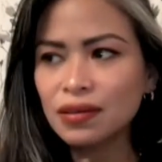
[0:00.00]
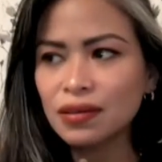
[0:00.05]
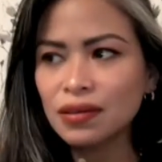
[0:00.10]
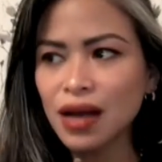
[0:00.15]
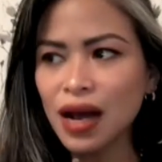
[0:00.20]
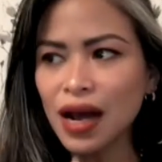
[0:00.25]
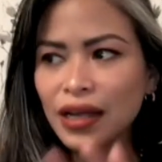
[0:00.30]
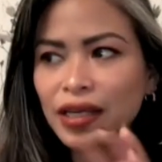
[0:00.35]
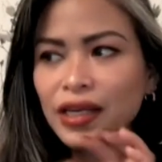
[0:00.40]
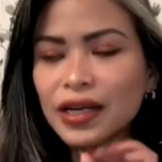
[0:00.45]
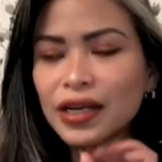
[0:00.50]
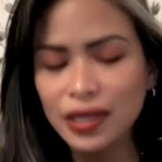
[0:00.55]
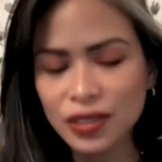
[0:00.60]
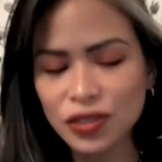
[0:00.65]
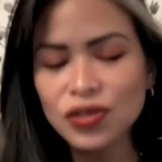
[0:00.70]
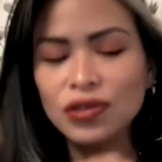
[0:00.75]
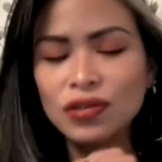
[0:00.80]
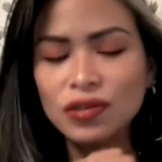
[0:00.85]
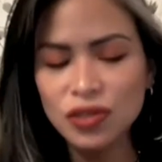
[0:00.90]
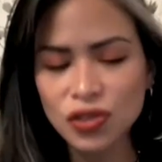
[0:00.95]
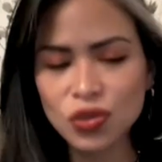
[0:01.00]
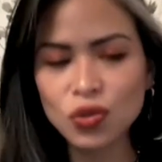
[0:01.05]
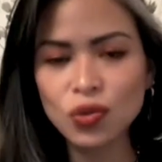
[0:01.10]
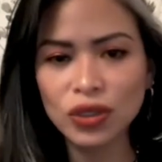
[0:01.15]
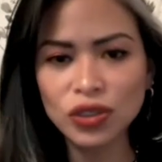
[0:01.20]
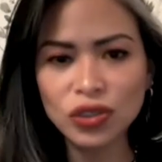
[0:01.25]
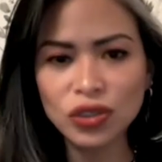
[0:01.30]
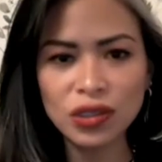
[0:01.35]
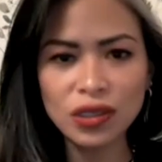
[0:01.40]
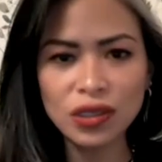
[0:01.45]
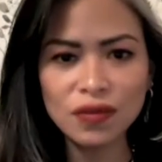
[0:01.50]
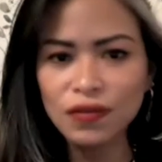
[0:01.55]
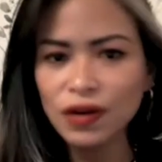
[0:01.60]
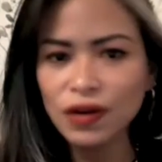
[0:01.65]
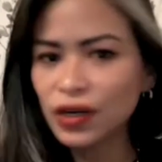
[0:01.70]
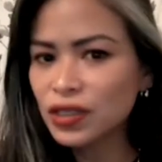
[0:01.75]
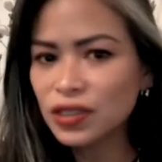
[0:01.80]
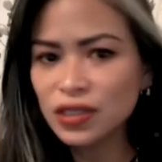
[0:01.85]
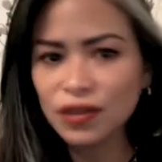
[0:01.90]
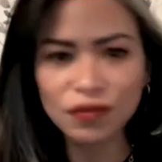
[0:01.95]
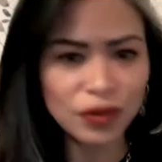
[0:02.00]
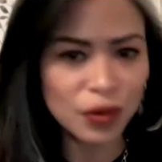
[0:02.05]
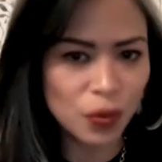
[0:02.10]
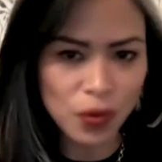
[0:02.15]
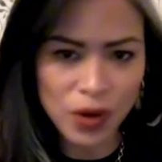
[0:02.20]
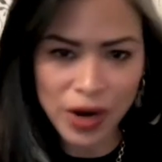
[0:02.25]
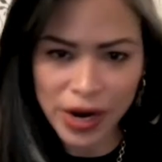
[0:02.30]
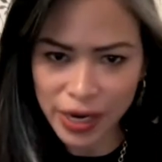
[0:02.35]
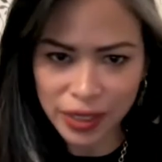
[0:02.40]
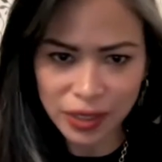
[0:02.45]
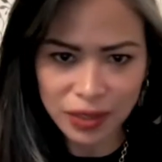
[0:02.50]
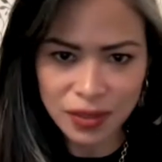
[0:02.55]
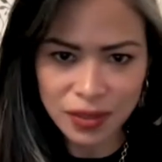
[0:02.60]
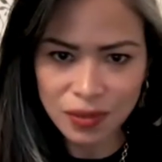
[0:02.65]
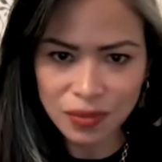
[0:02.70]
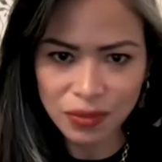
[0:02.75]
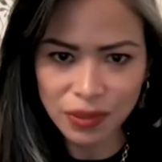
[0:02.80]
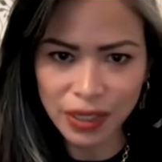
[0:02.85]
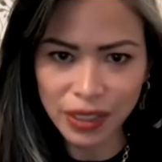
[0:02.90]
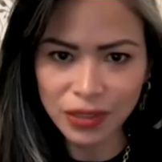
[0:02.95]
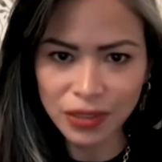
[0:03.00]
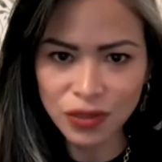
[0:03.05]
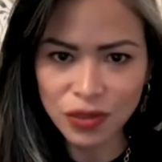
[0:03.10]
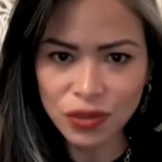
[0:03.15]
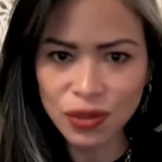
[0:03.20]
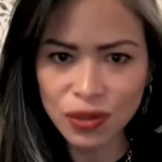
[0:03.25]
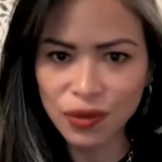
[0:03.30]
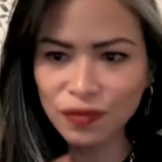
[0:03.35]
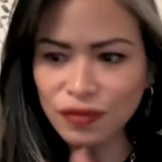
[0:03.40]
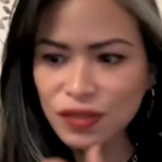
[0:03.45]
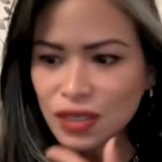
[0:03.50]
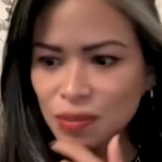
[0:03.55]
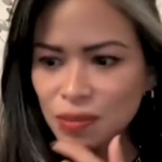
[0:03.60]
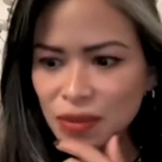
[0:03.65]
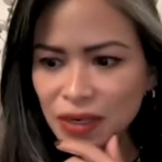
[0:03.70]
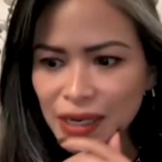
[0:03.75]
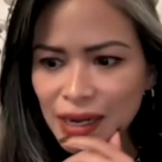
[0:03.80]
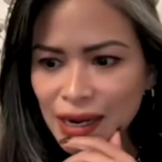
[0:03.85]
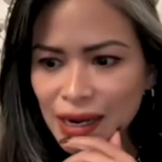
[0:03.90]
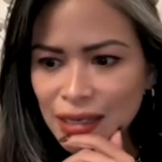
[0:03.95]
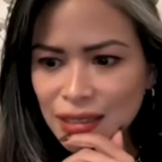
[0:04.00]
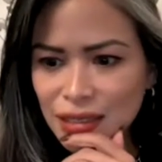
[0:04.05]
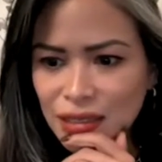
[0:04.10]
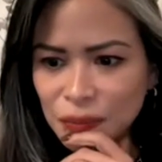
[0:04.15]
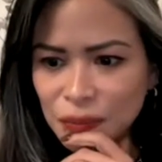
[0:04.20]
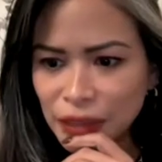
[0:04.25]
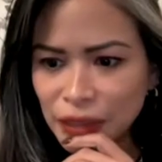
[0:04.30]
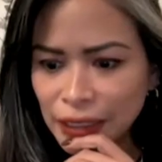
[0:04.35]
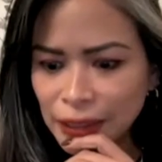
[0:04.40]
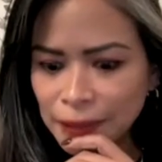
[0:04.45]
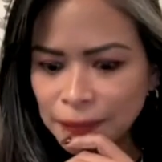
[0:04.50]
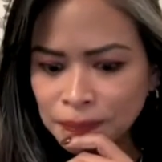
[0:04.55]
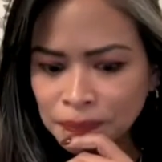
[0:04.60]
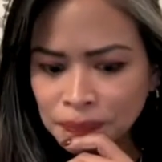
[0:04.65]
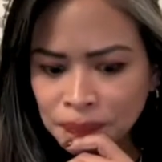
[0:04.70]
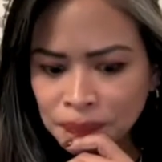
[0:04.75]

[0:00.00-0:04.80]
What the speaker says: I can answer this question in very different ways, right? So if somebody asks me,